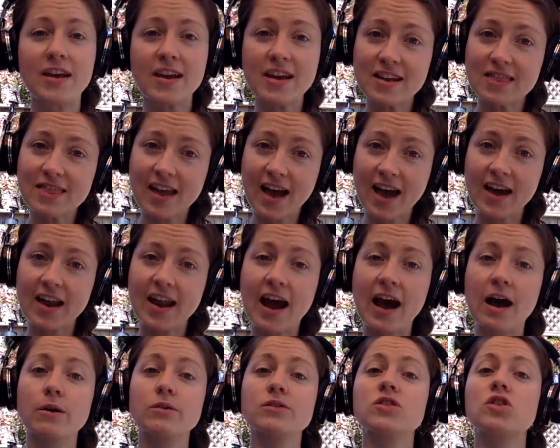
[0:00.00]
in that
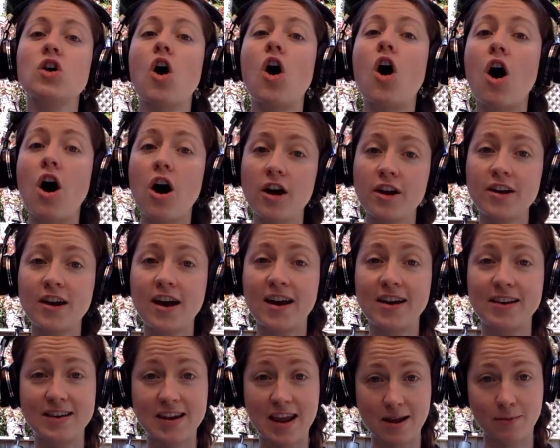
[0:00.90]
house, on
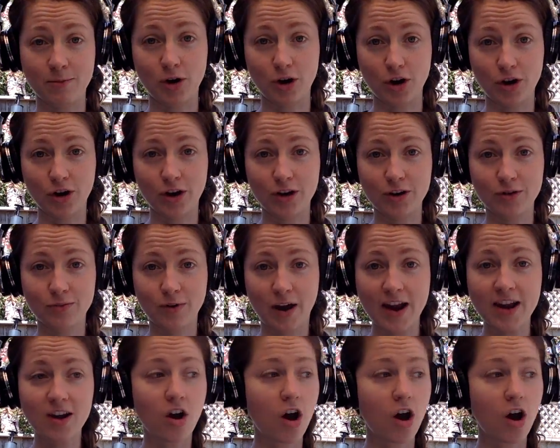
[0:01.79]
a neighborhood, right?